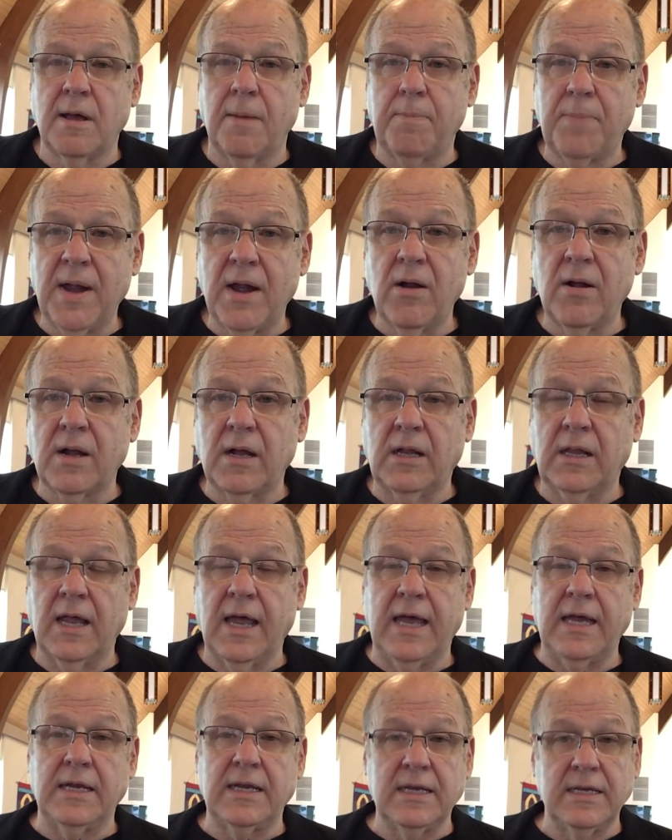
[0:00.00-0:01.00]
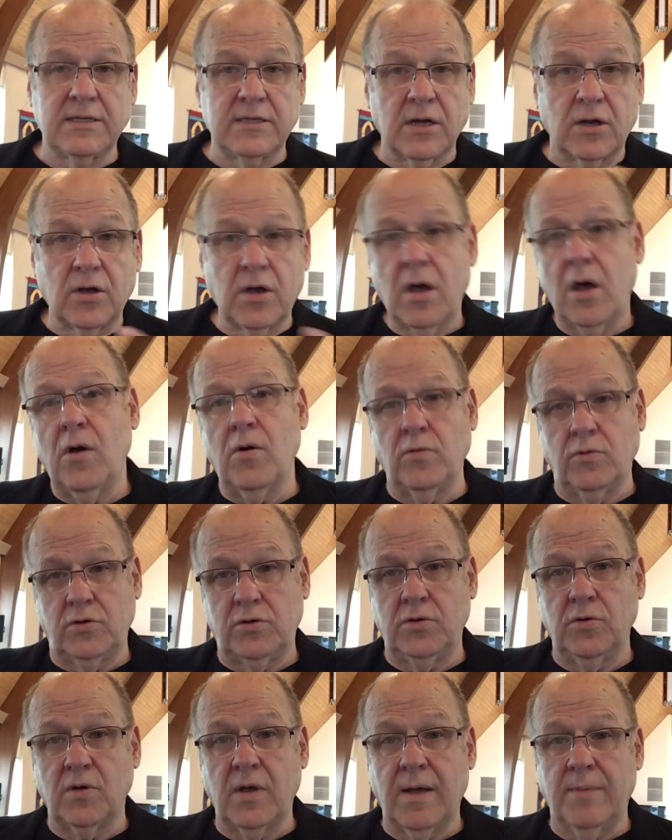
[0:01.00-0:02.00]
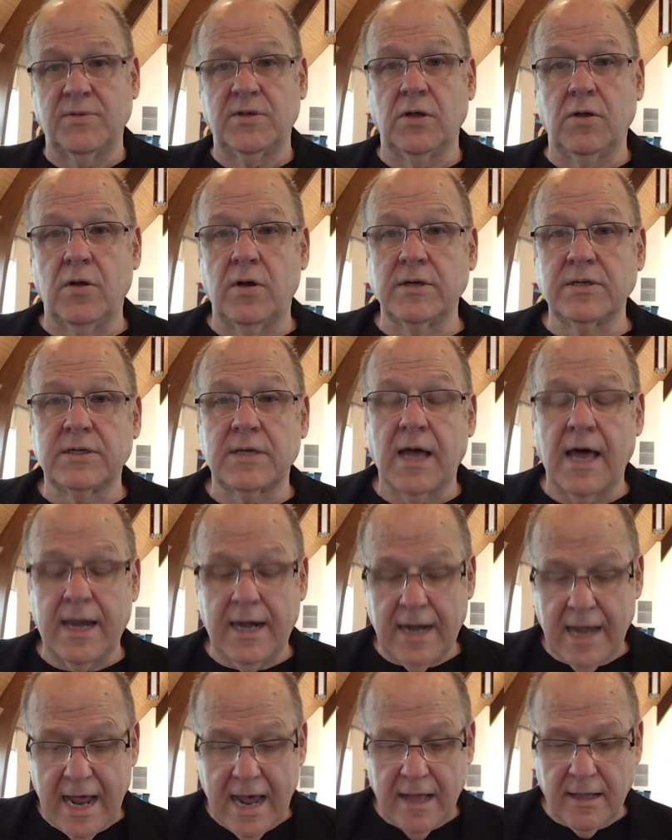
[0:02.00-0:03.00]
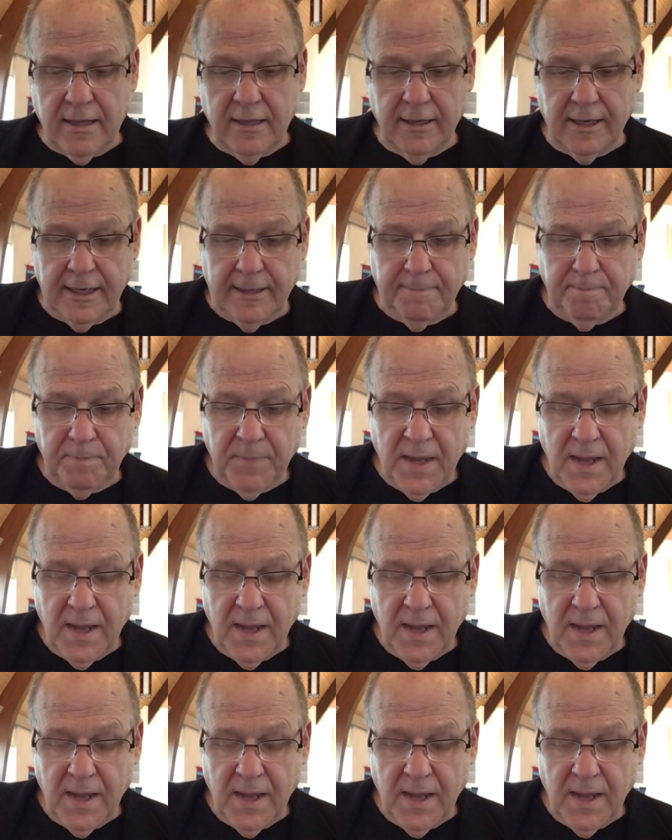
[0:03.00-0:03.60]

a paraclete is a coach who comes alongside an athlete.